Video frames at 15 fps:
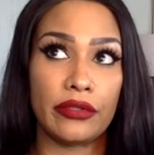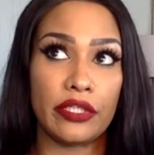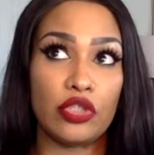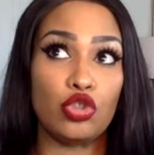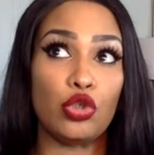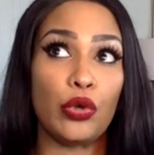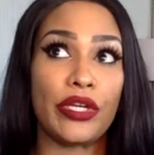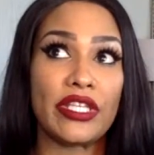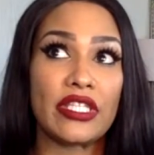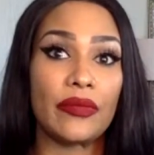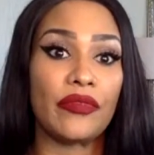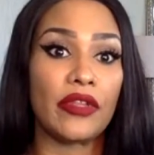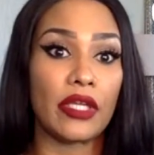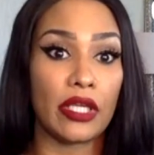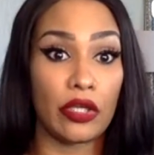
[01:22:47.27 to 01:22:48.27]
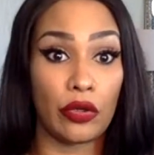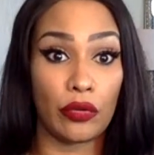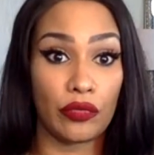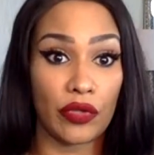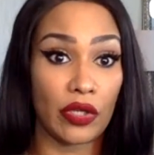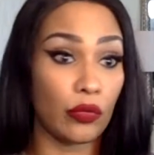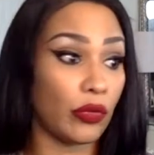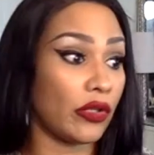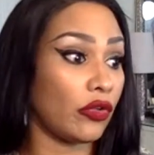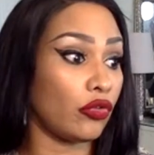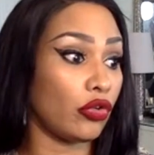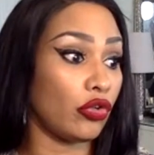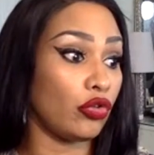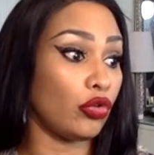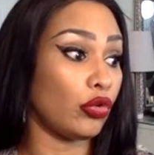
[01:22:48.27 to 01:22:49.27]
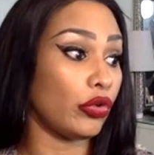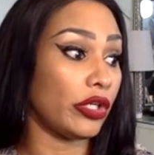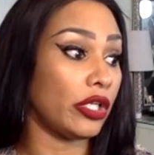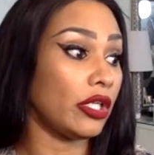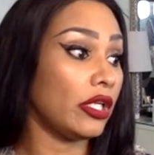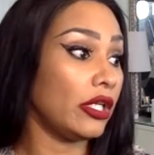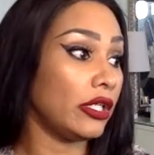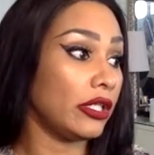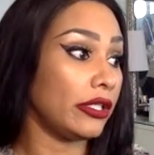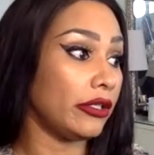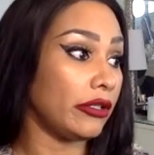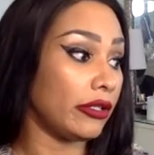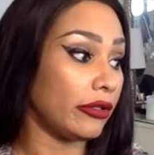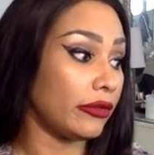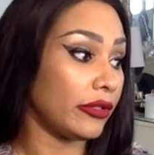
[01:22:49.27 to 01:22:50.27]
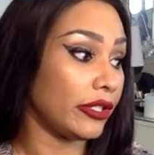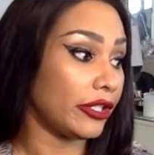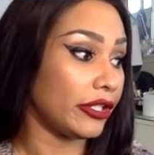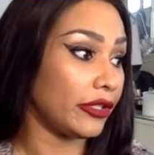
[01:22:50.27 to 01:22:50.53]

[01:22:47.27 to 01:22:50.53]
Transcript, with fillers: enjoy something else. I'd rather enjoy, you know,